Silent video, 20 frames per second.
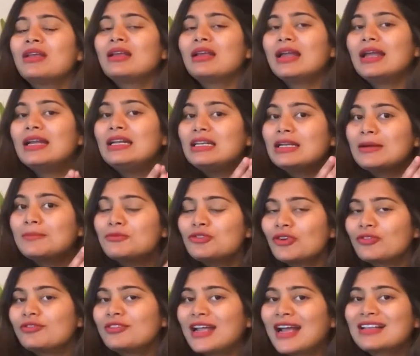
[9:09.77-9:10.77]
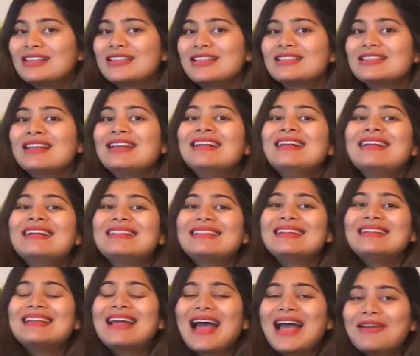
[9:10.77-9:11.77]
in terms of taxes,
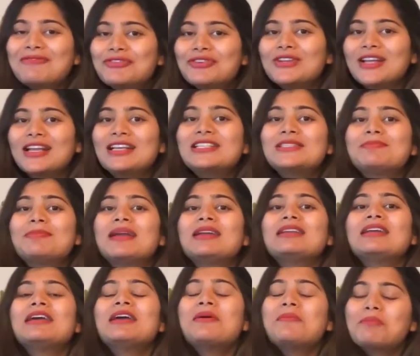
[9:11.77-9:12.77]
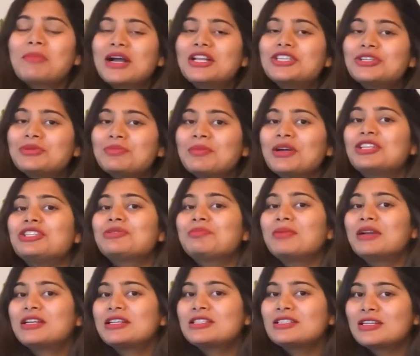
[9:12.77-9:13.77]
then I would expect much
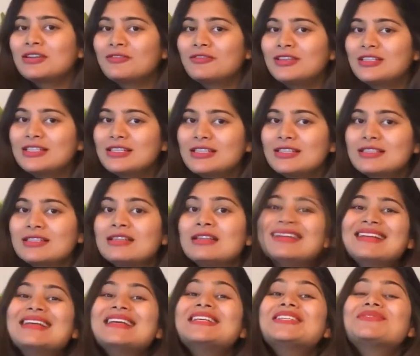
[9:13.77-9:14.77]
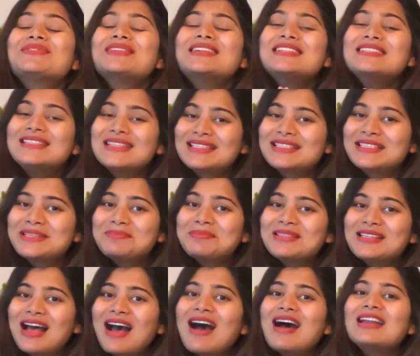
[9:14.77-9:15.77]
better services. Sweden
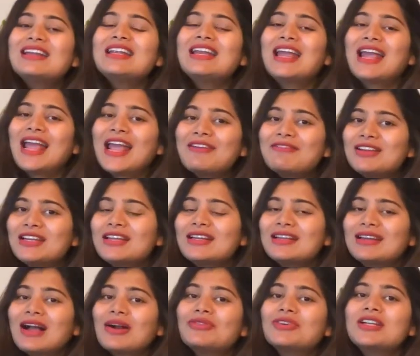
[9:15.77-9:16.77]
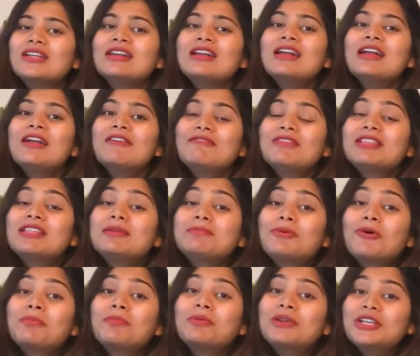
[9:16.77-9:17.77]
systems are heavily crowded with the
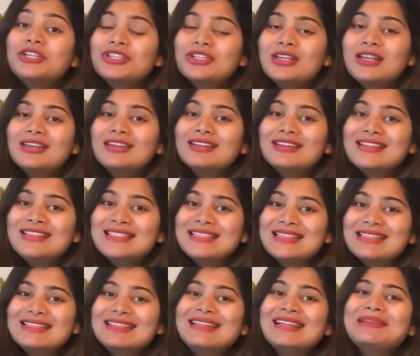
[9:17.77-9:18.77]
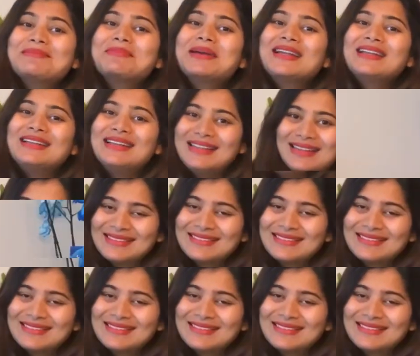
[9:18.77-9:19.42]
population increasing day by day.